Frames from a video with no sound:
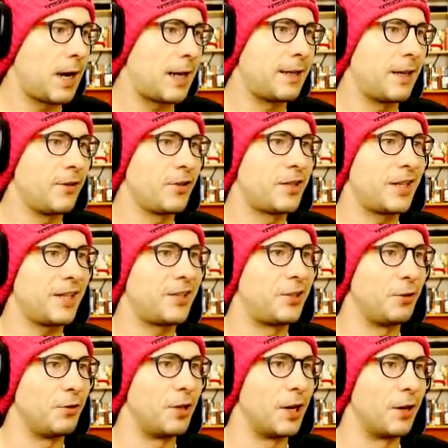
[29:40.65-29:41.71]
And then there's this
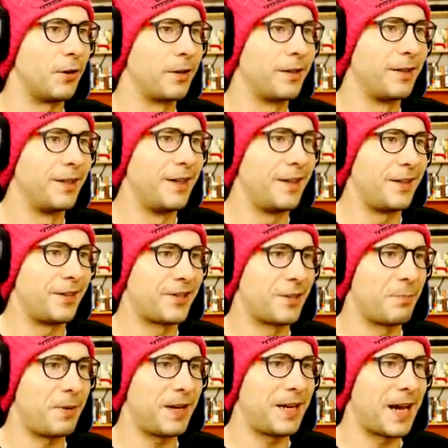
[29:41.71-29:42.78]
dude, though. There's
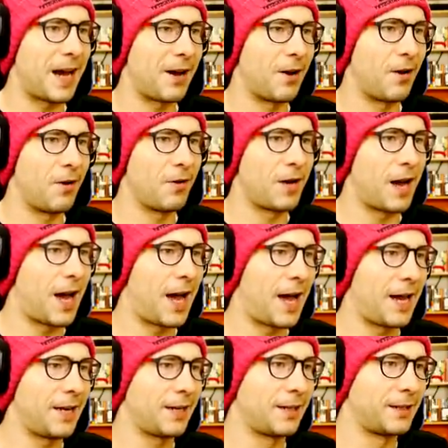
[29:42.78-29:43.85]
the big guy. Oh,
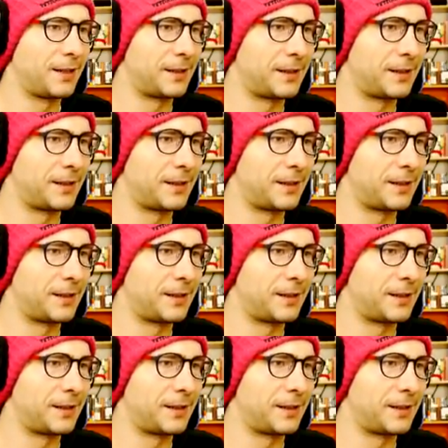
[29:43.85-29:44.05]
God.